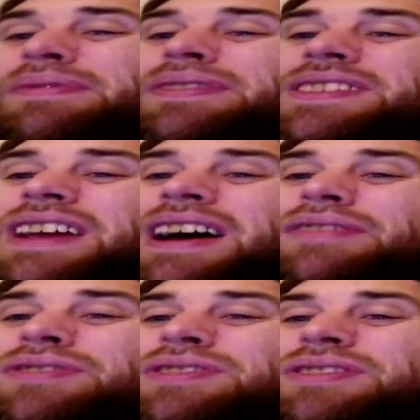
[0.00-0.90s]
Tough
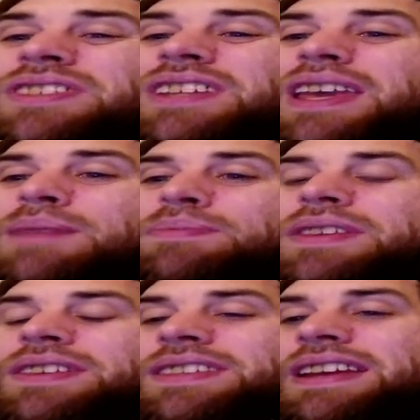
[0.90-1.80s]
to keep this
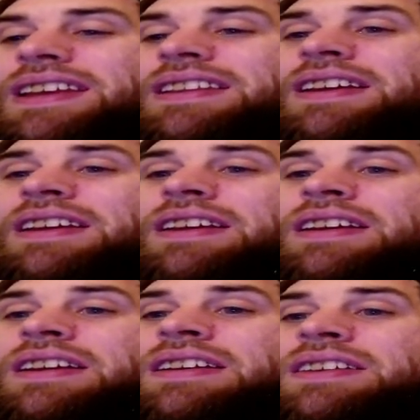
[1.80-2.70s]
in.
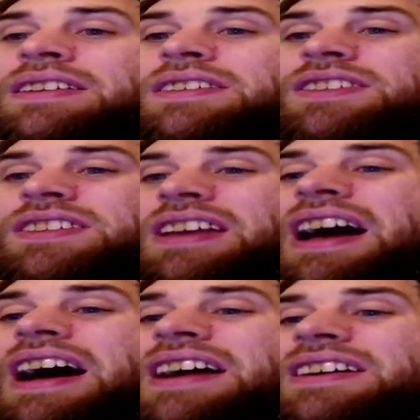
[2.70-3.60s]

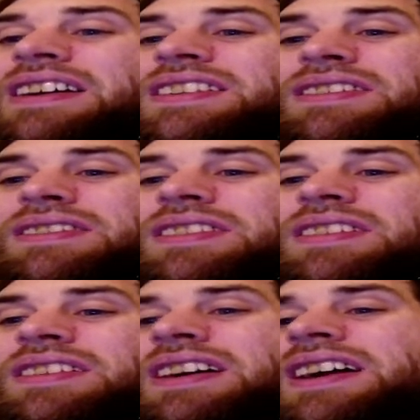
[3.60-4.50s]
Sagada, I
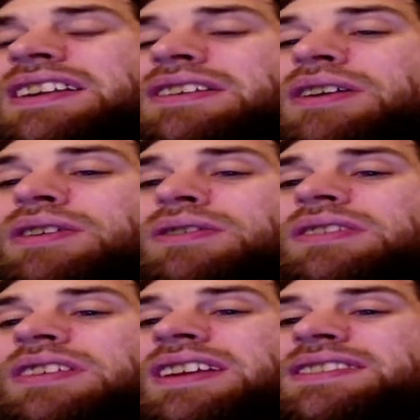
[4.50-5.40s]
don't know.
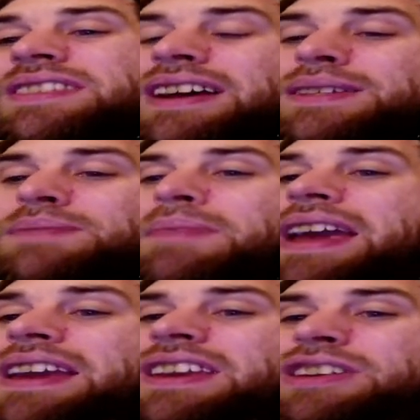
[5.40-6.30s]
It does make
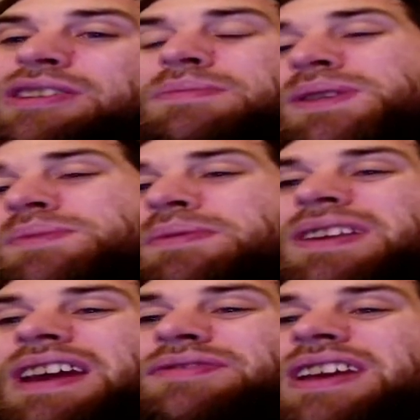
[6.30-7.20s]
humans, but we have
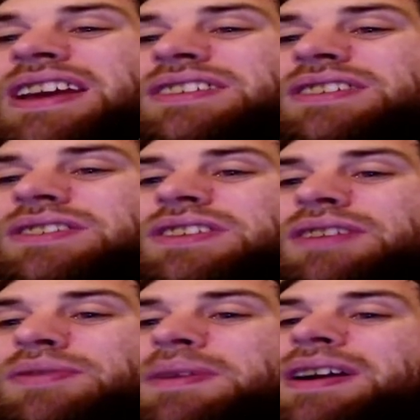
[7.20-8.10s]
to exile stuff from
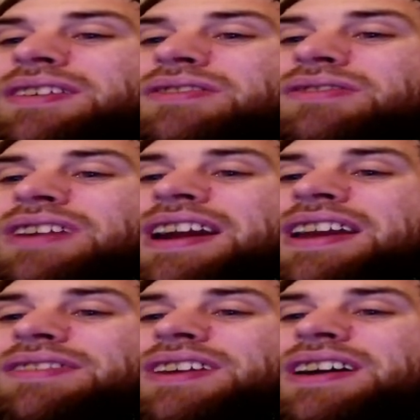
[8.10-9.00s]
our
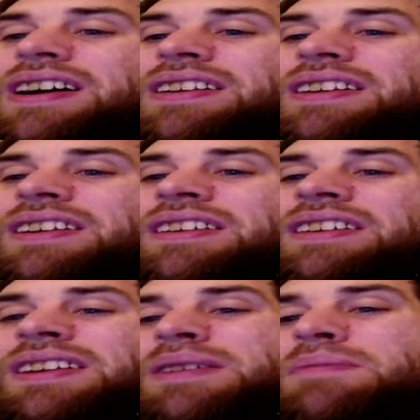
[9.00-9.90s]
graveyard.
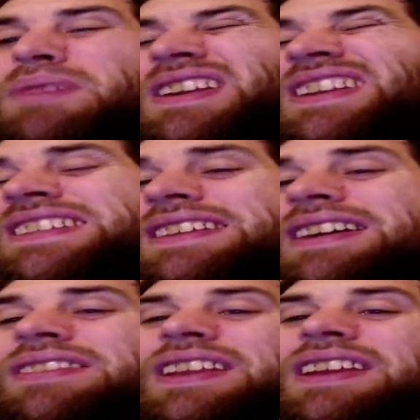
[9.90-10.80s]
But it is
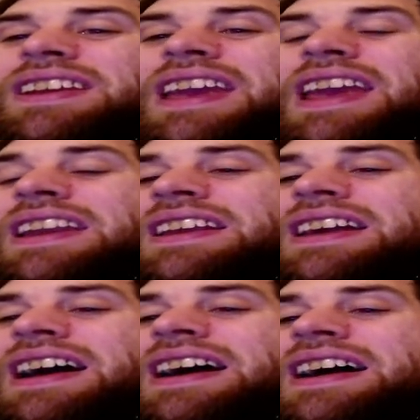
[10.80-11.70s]
only any
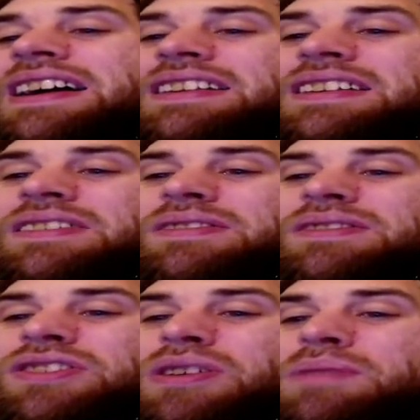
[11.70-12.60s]
card,
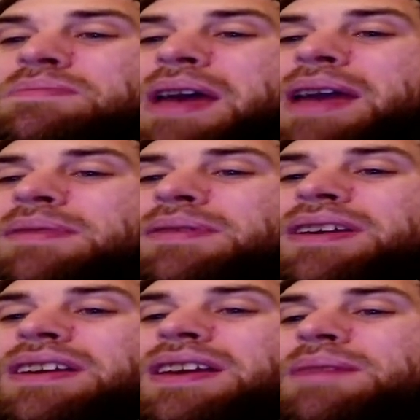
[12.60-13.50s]
so maybe we could
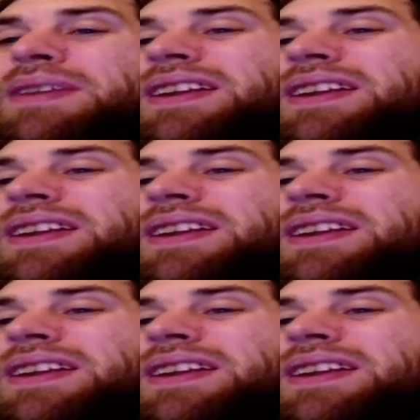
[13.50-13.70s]
keep it in.